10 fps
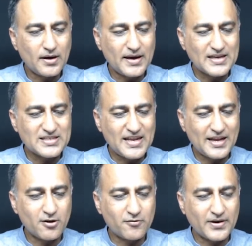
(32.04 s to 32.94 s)
as an
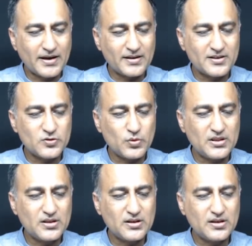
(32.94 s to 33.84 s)
array of characters
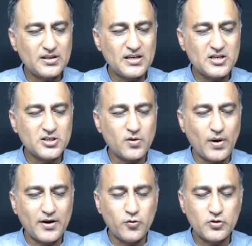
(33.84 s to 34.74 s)
with the initial
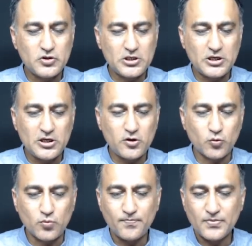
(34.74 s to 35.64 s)
value GEU.